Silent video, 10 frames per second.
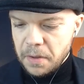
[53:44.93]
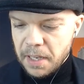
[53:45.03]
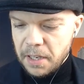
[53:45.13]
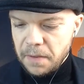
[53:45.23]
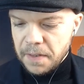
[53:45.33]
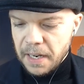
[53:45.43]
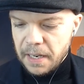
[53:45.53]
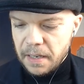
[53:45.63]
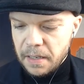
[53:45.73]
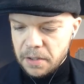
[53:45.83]
thank you for
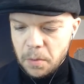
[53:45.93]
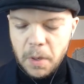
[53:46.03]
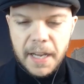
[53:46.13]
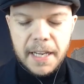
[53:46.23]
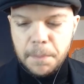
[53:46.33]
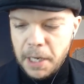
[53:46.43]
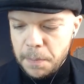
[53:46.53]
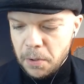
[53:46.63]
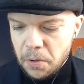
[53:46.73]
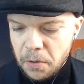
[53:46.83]
that. So where can
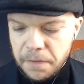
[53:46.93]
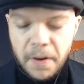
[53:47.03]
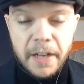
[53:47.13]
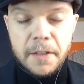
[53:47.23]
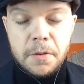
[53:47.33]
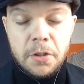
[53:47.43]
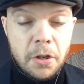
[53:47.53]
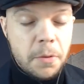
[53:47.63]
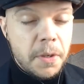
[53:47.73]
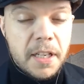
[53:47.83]
people find
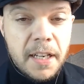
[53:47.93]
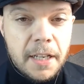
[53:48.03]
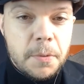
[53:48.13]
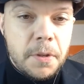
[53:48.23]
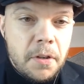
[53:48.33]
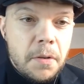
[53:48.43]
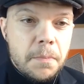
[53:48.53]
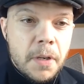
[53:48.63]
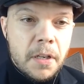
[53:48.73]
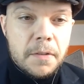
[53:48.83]
you and connect with you,
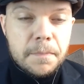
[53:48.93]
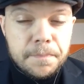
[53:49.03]
Bernard?